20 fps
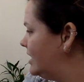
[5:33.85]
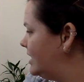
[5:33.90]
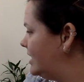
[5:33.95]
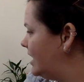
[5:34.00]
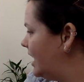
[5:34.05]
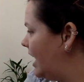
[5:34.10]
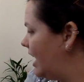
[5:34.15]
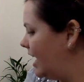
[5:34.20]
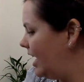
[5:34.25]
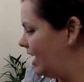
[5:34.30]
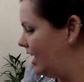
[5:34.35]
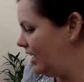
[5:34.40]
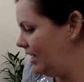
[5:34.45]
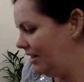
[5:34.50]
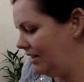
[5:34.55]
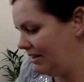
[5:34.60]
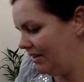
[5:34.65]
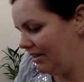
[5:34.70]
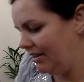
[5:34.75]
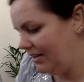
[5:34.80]
10.
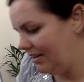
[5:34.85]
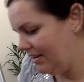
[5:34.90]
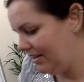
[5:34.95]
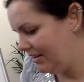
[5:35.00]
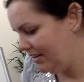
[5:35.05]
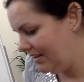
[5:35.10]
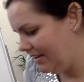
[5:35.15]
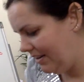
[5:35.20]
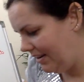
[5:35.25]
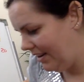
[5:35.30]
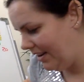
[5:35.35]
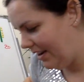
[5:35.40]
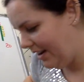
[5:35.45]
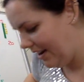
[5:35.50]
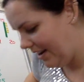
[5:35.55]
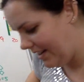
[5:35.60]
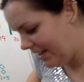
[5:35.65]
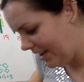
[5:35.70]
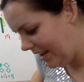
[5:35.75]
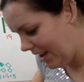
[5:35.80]

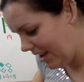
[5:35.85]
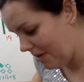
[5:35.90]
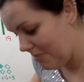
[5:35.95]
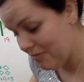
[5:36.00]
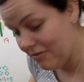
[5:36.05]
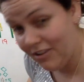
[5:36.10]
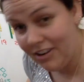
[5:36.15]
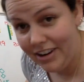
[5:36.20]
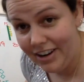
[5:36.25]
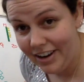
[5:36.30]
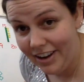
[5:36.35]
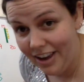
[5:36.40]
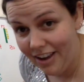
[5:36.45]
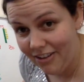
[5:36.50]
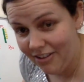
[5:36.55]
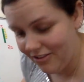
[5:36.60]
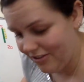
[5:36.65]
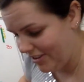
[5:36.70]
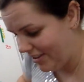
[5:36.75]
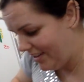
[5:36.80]
I think I'm running out
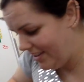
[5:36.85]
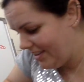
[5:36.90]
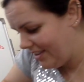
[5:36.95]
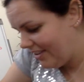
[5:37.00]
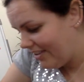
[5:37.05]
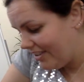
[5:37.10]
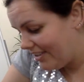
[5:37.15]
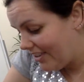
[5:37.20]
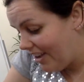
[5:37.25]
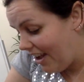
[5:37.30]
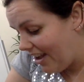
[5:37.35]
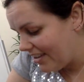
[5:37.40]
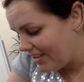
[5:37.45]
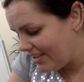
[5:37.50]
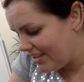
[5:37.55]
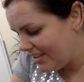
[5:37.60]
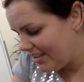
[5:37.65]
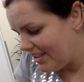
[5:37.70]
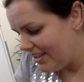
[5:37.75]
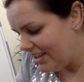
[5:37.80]
of these little
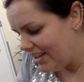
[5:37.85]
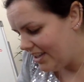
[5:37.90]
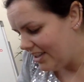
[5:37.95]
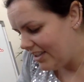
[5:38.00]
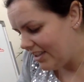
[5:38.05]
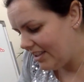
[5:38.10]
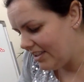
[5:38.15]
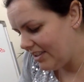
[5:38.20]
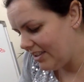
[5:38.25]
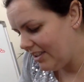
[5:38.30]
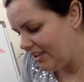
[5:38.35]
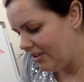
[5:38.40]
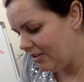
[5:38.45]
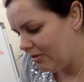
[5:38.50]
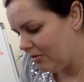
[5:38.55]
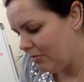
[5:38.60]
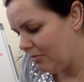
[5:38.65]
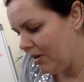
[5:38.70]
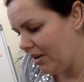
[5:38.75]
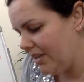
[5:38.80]
dots, these
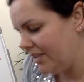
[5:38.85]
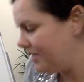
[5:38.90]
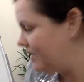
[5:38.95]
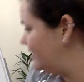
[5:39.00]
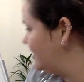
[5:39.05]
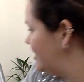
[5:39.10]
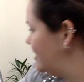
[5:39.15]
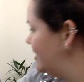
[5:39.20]
little ones.